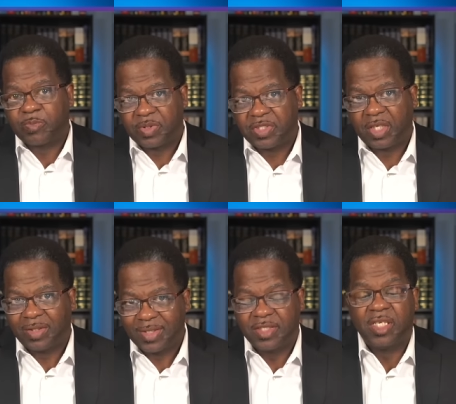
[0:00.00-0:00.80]
This
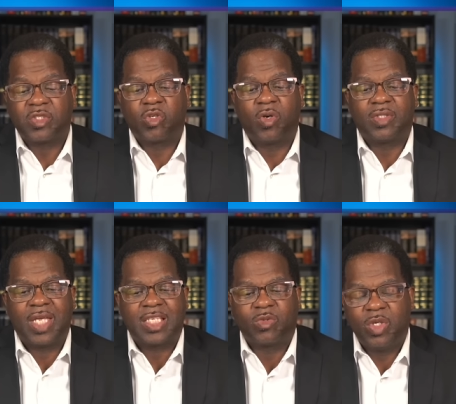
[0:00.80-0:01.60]
particular
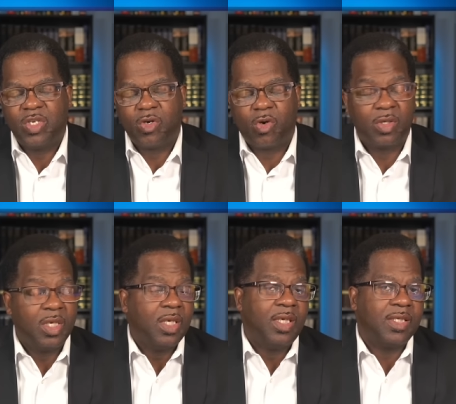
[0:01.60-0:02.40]
discourse, as we
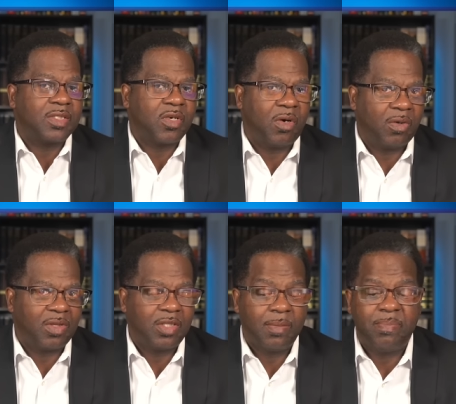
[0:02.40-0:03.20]
know it, is
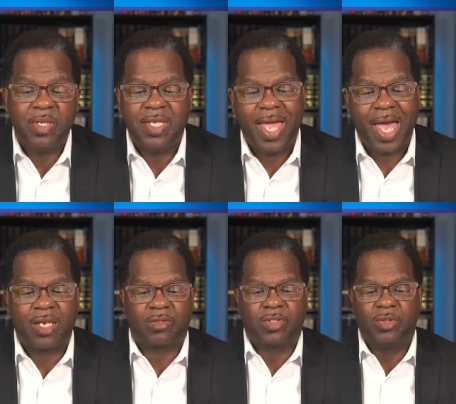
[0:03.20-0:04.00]
called the
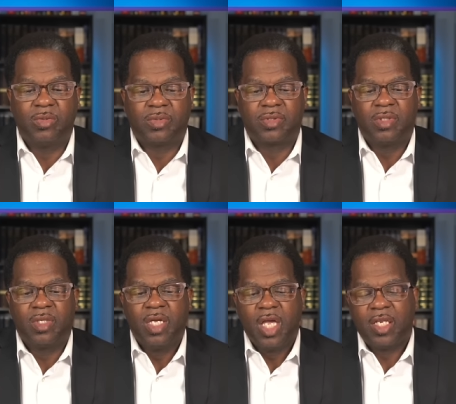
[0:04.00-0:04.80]
Beatitudes.